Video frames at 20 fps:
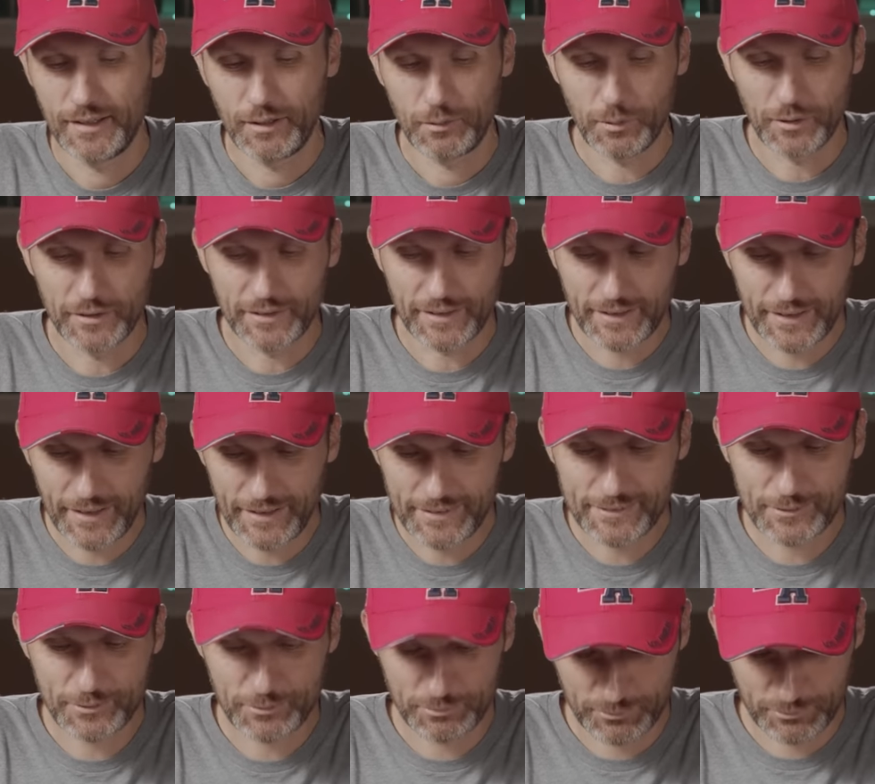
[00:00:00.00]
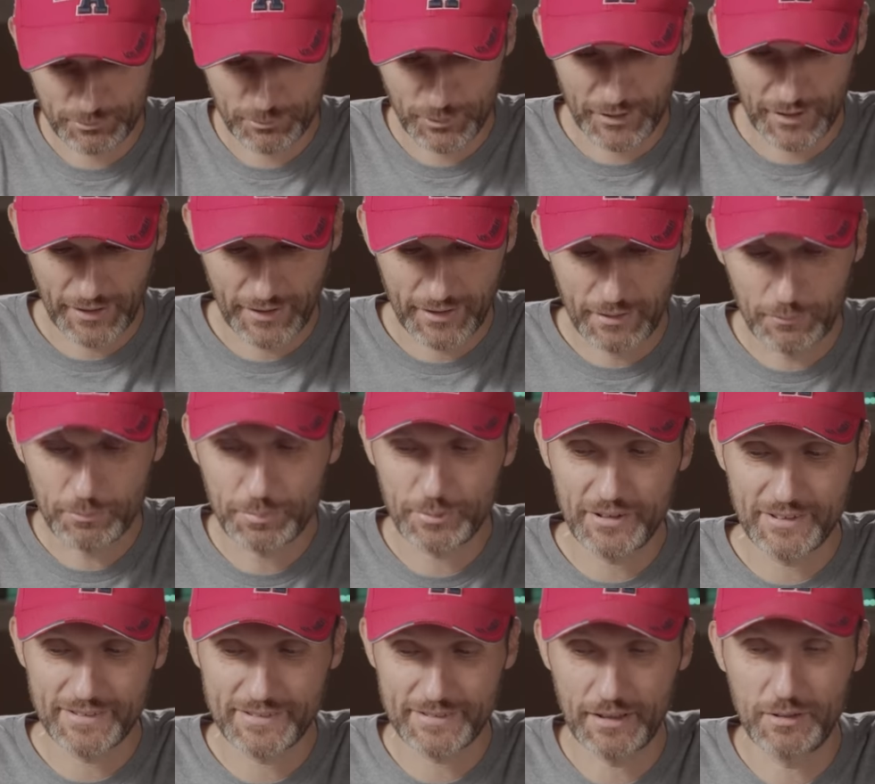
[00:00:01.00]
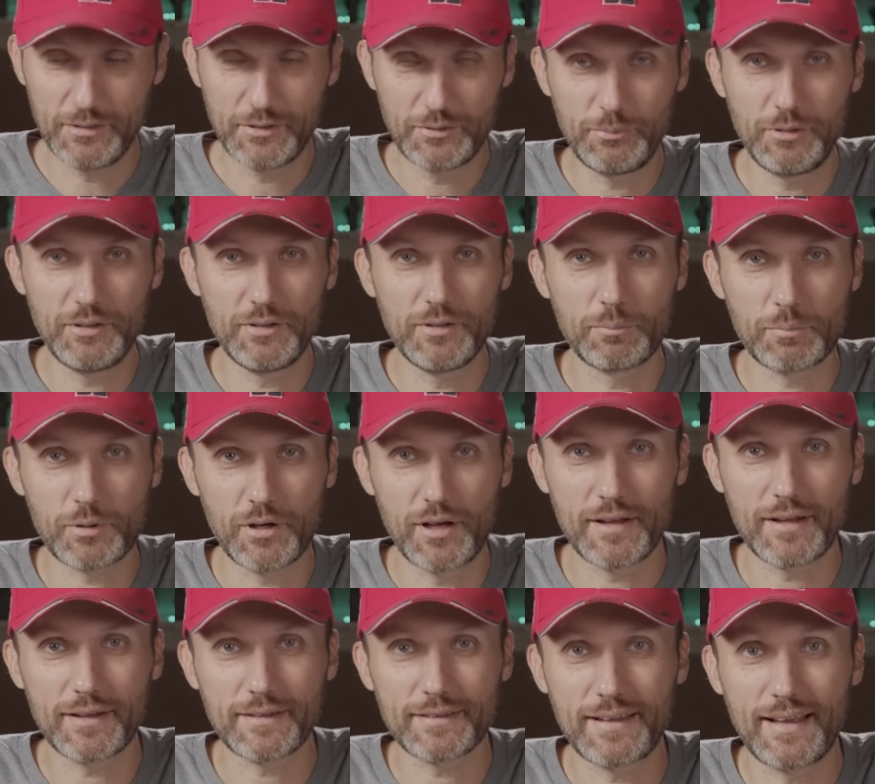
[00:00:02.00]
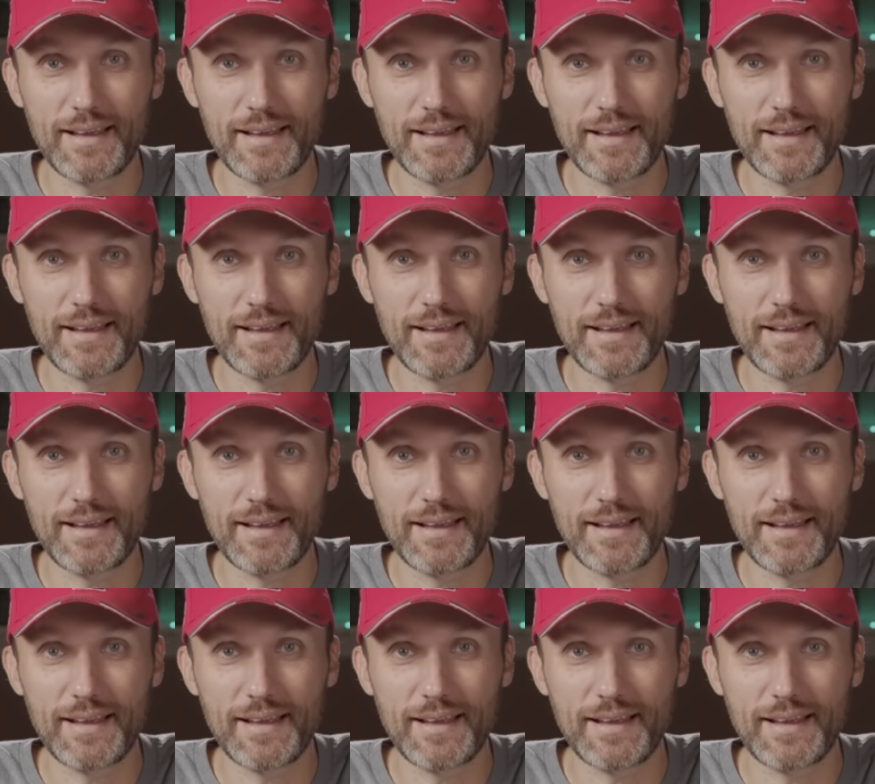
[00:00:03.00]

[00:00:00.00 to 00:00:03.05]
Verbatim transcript: Well, in the case when a company sends me a product,